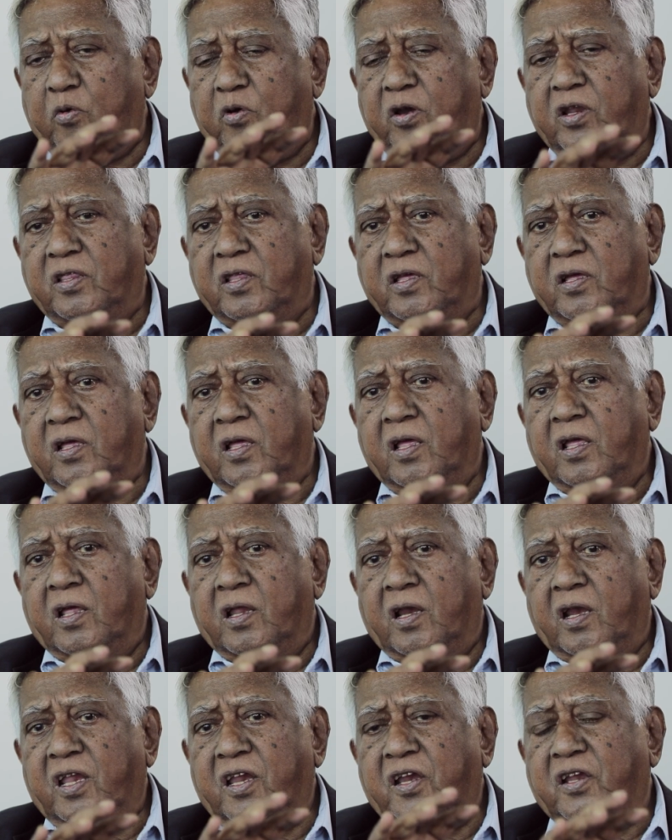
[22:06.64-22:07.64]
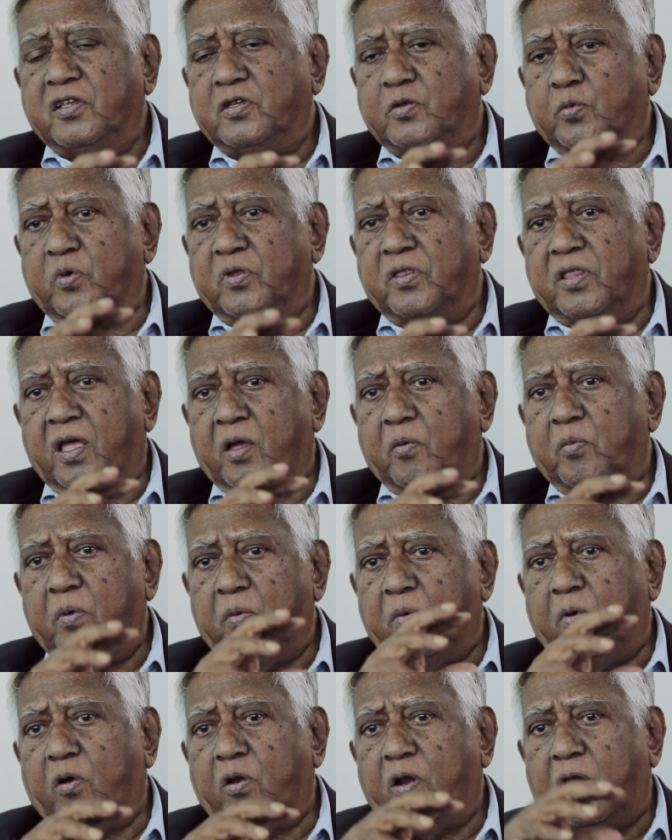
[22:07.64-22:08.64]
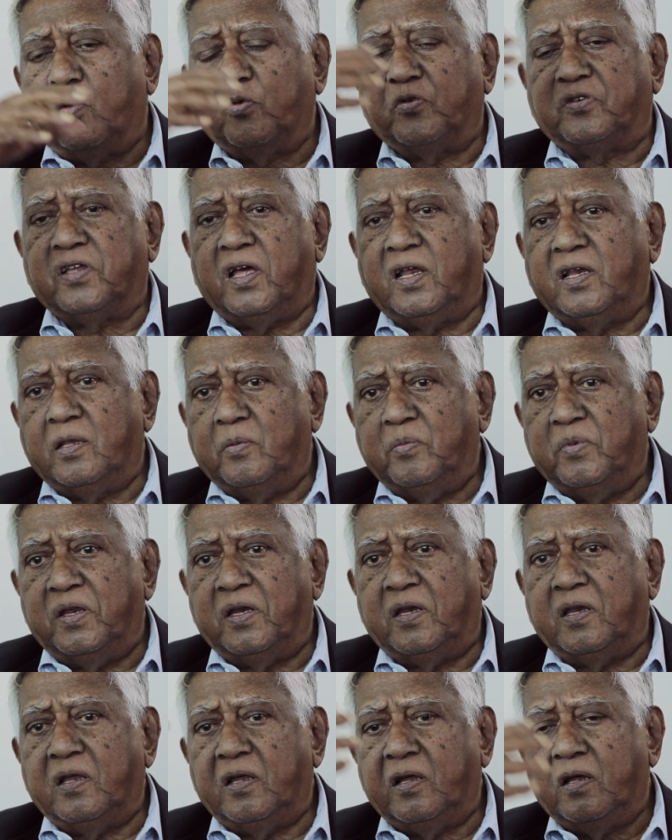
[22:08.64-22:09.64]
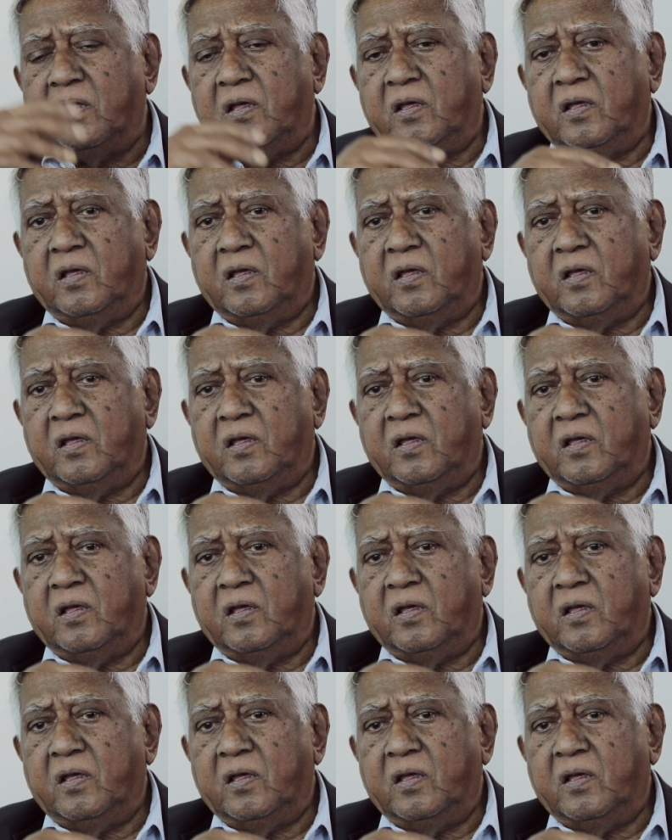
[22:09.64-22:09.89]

only the leaders were there, we were all outside the meeting.